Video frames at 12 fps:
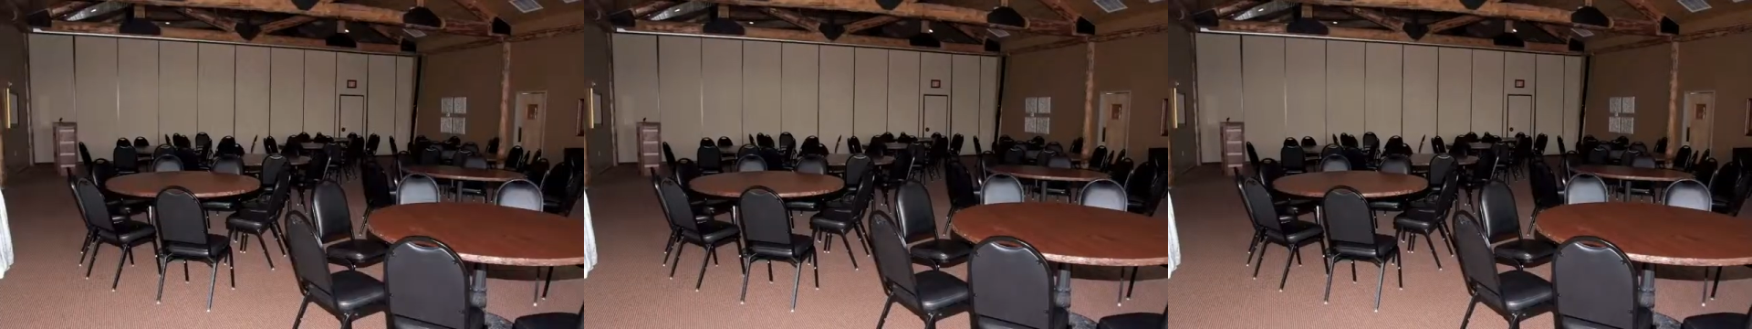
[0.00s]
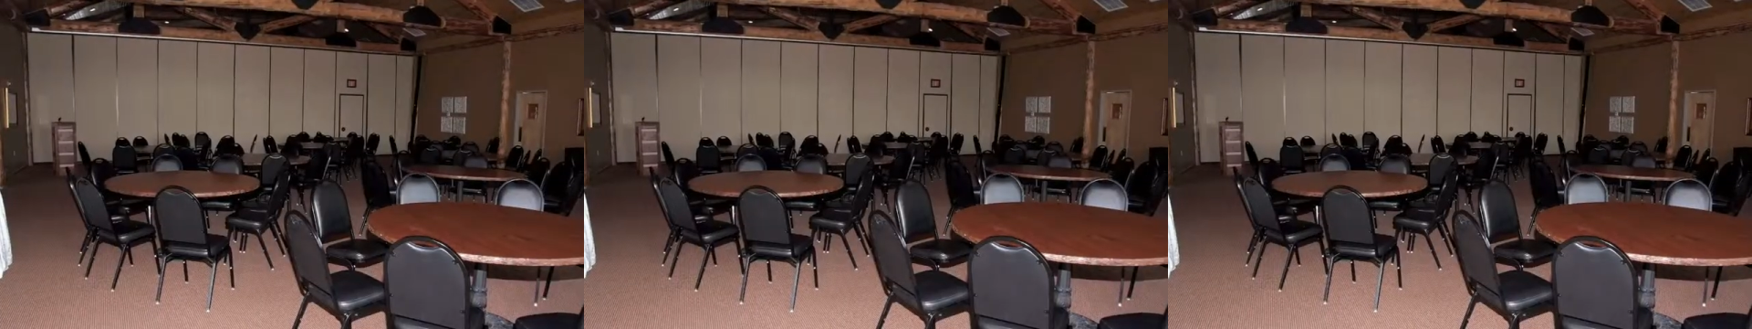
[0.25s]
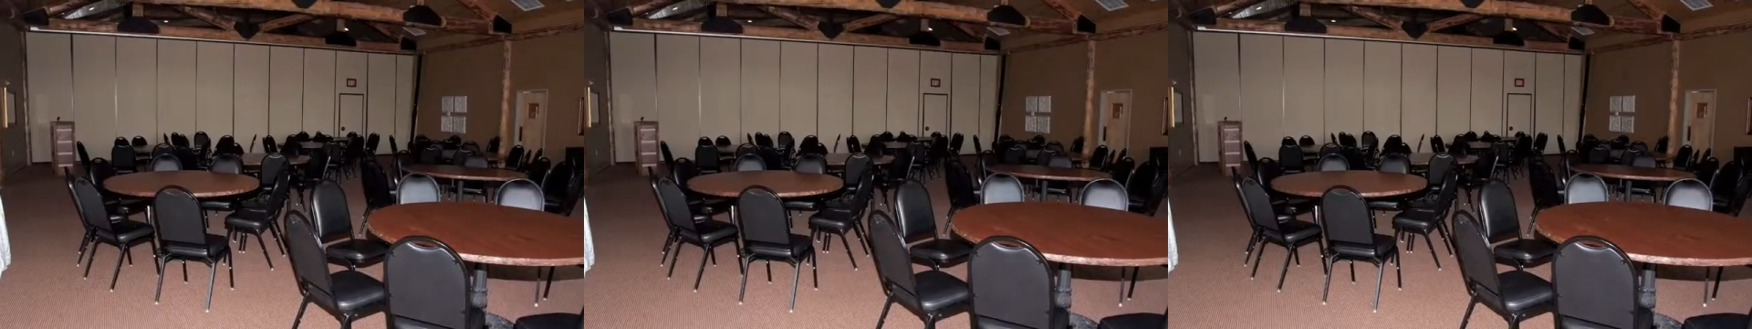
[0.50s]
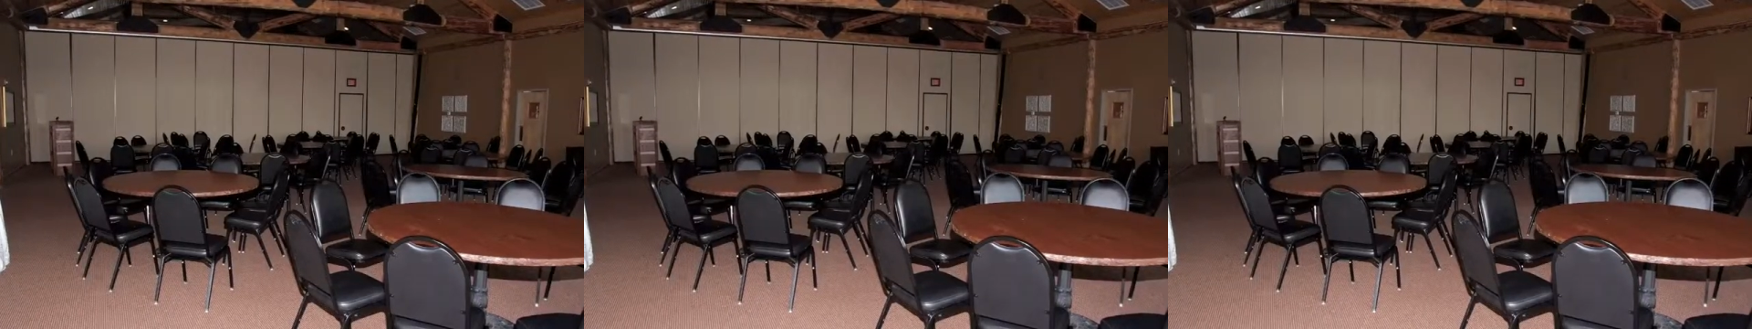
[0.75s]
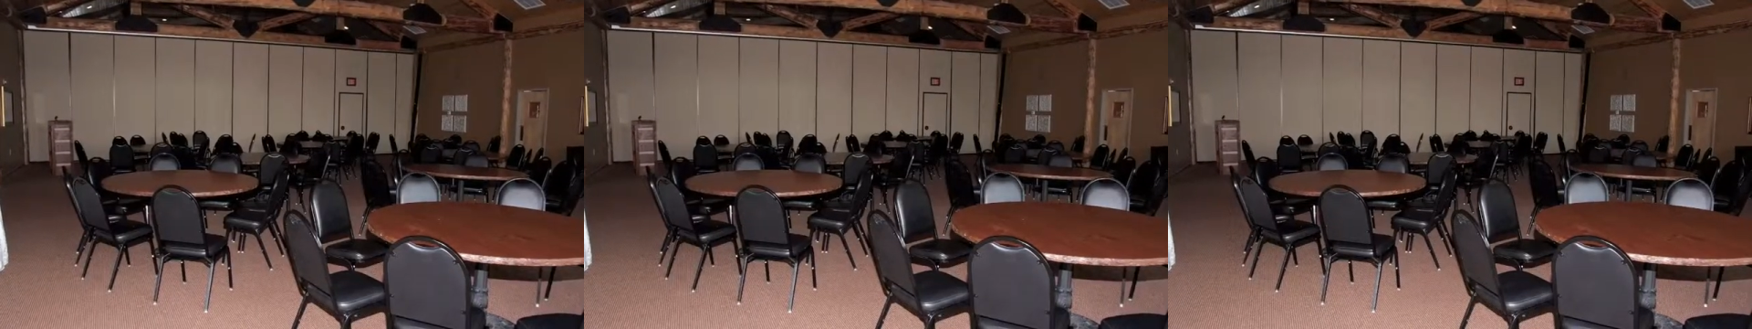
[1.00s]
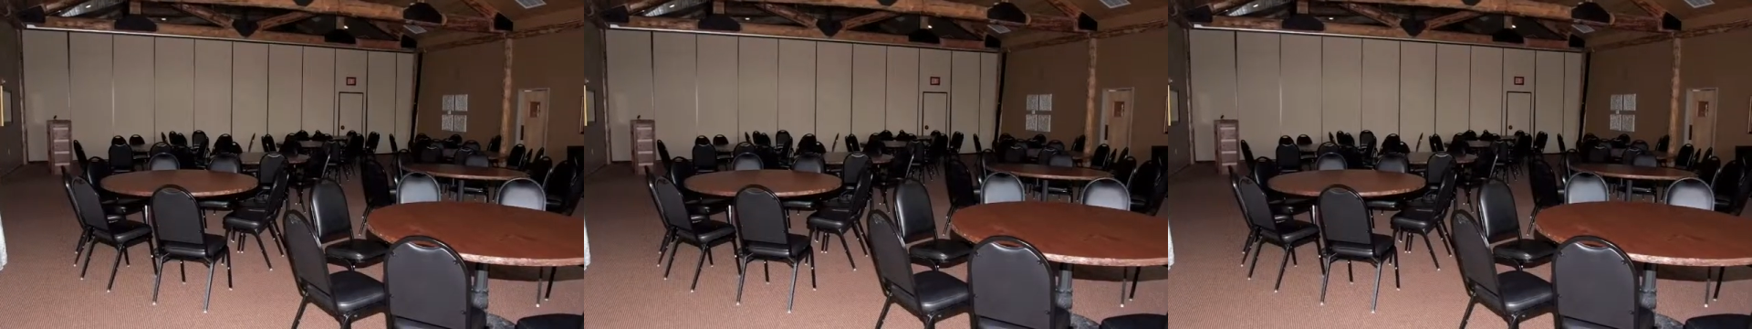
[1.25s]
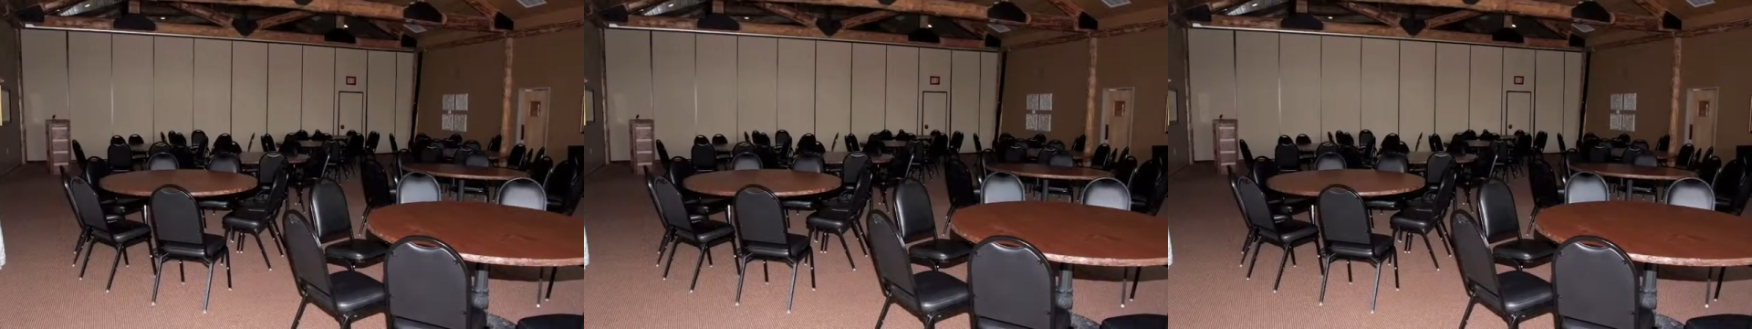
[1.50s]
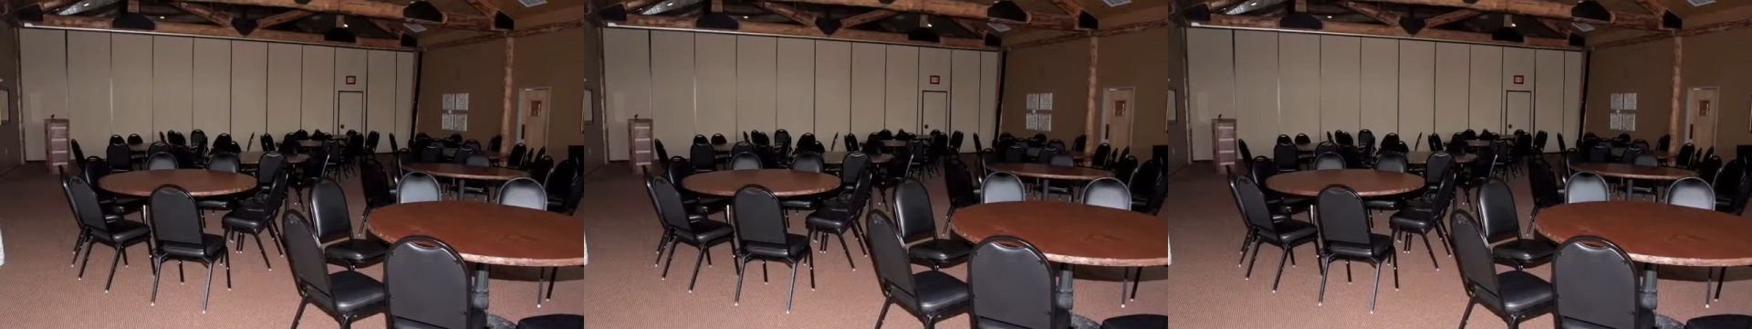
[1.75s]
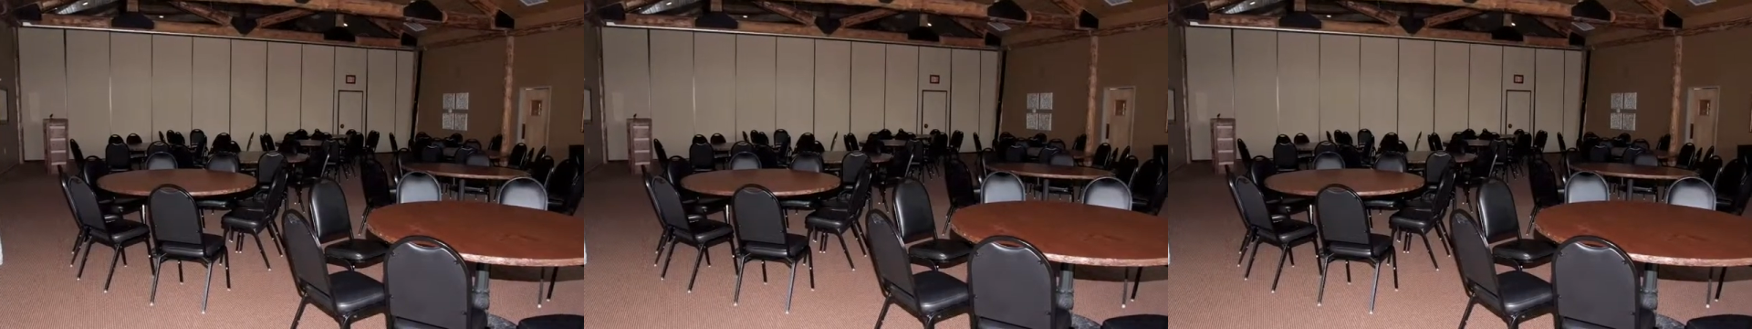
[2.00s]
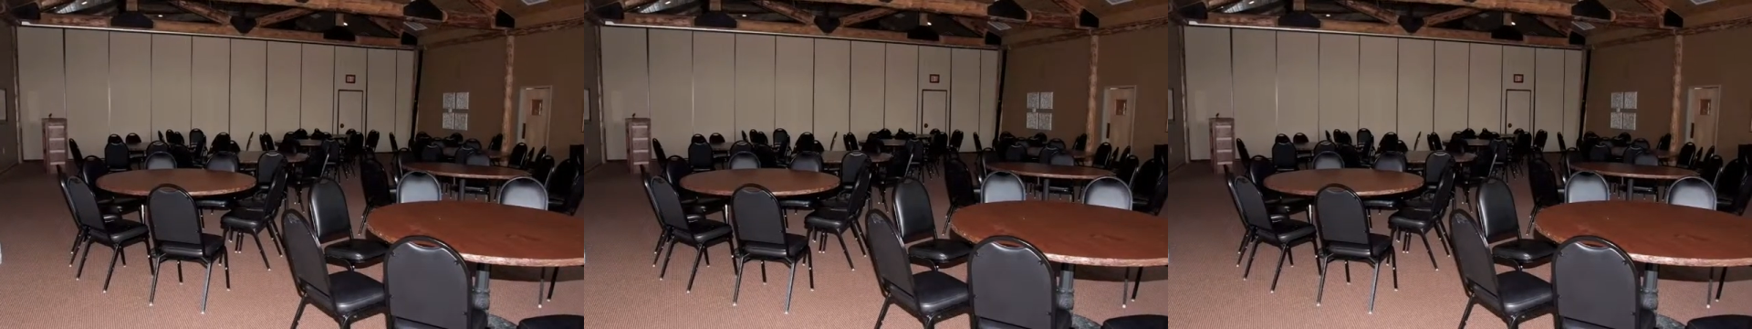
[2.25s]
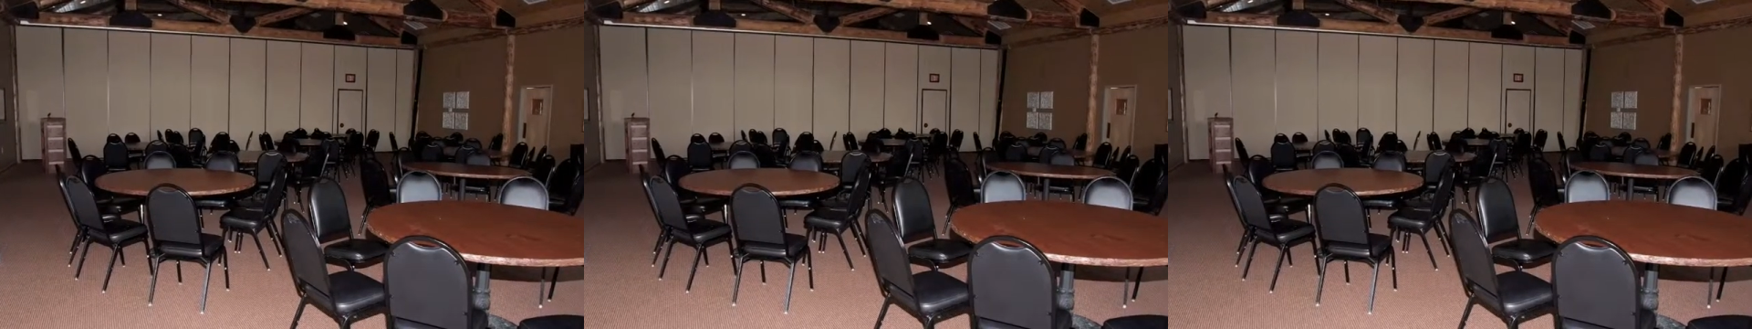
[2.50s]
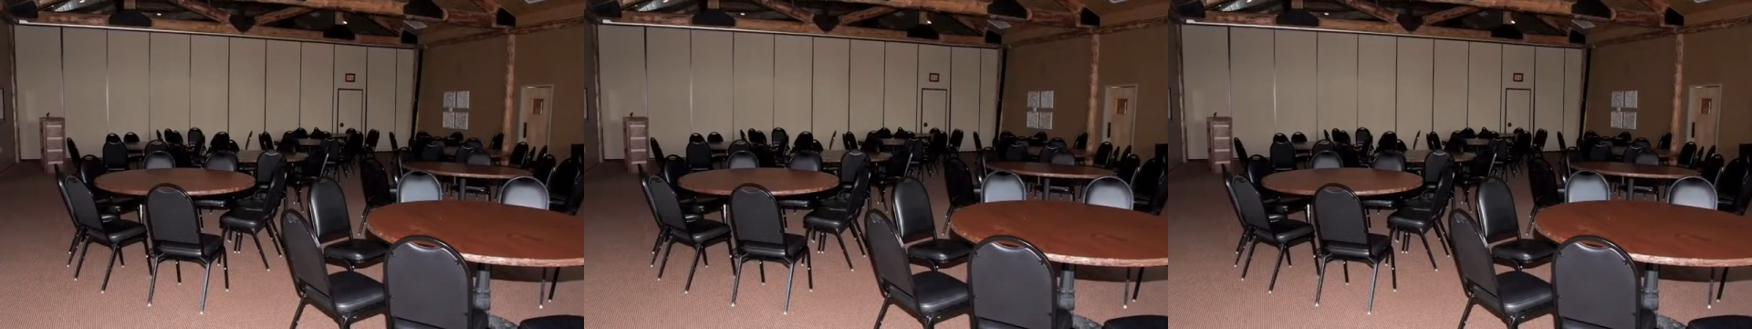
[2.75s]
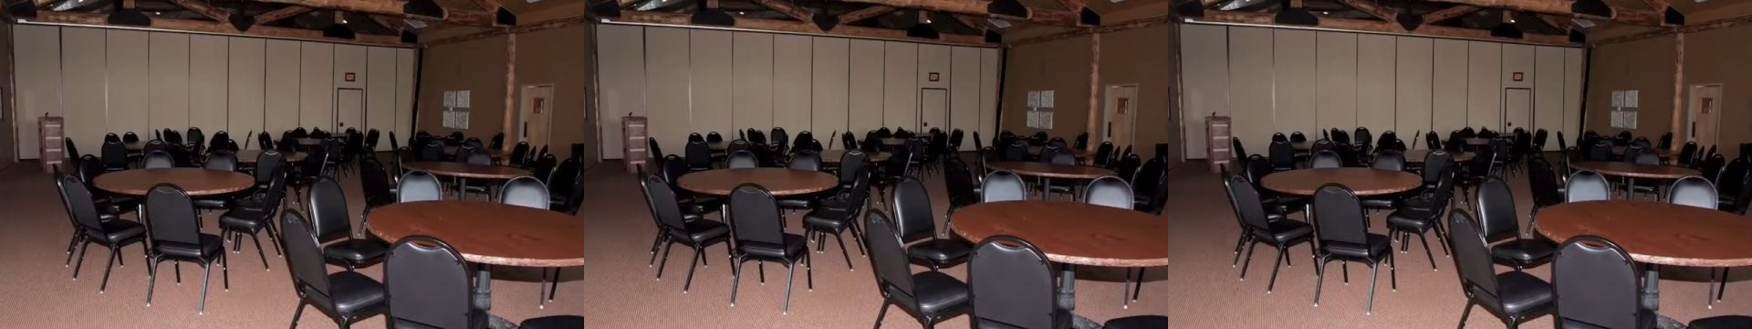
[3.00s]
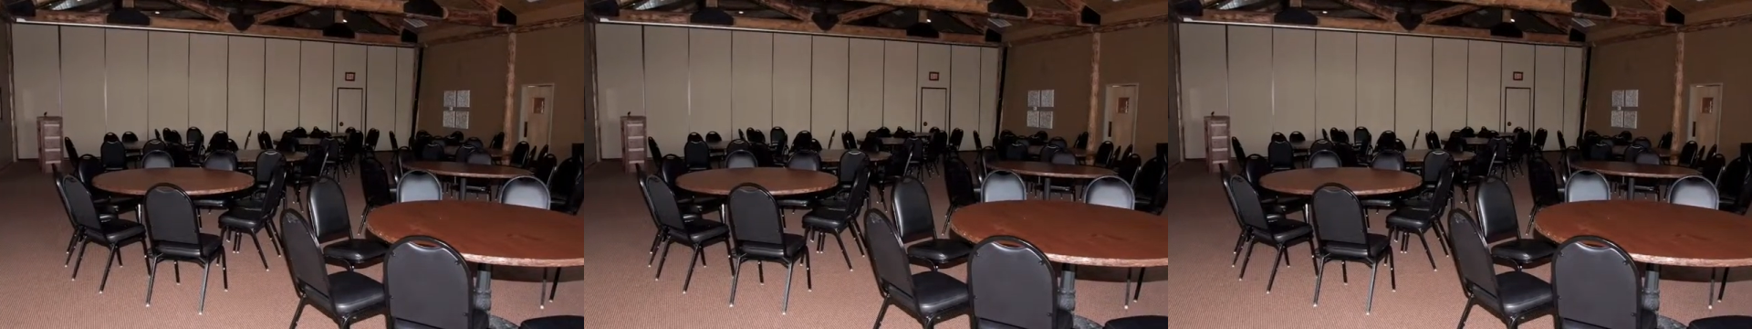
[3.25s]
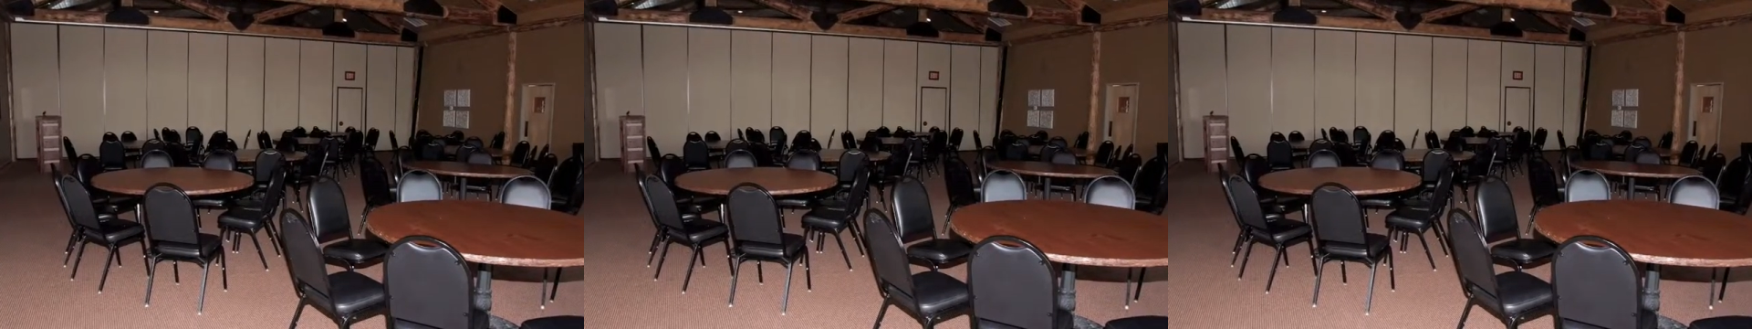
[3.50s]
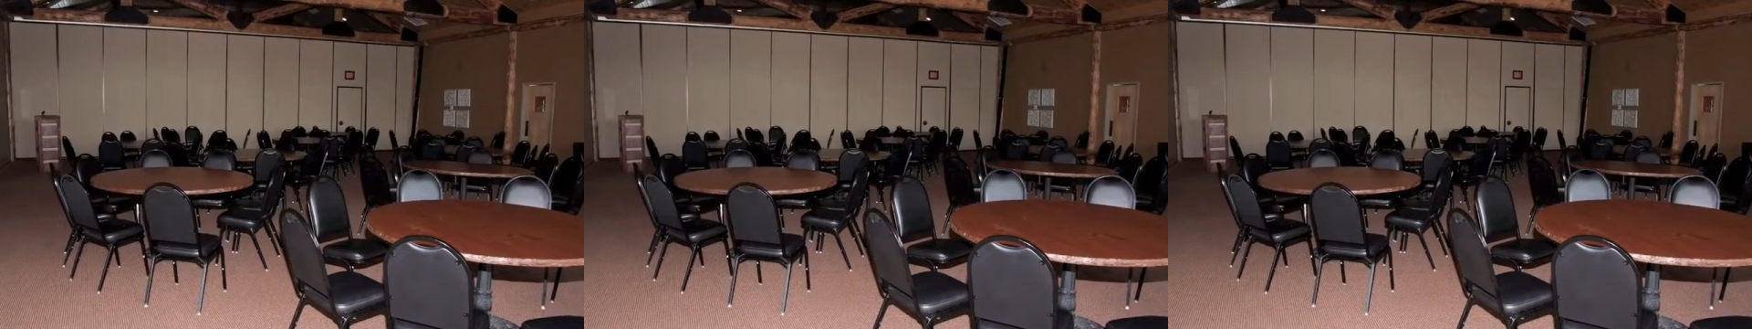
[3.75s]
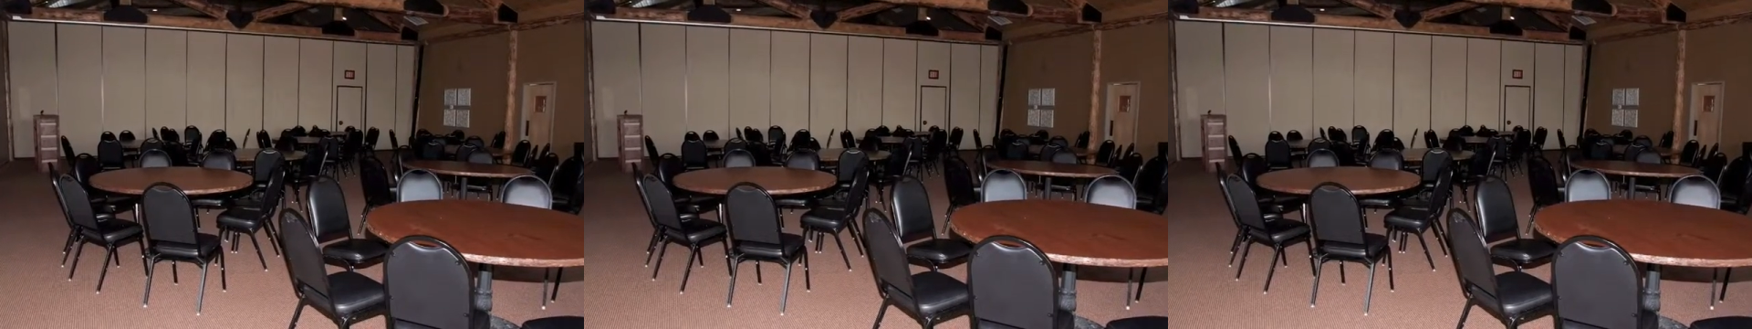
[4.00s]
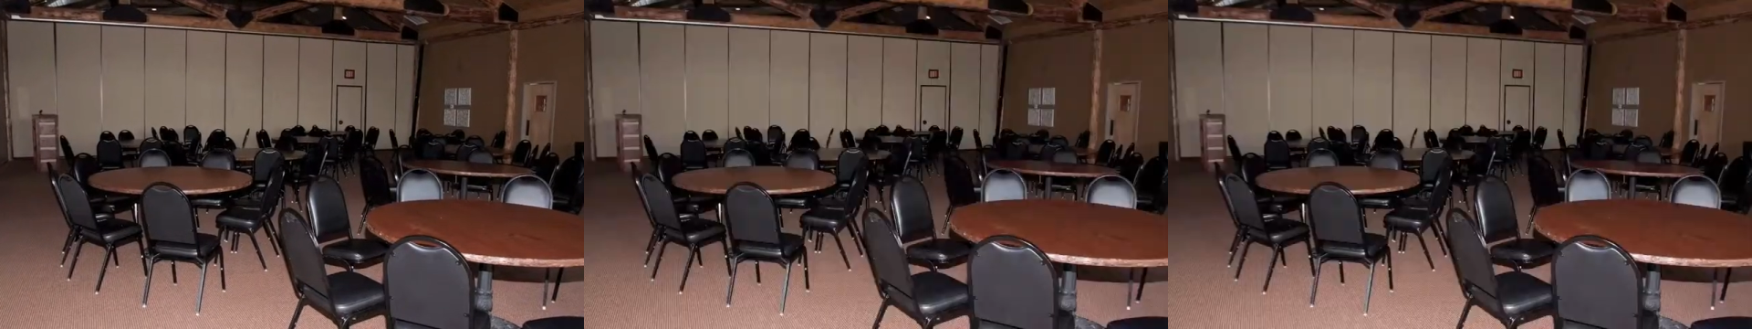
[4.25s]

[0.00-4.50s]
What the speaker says: Nobody's mouth can be seen.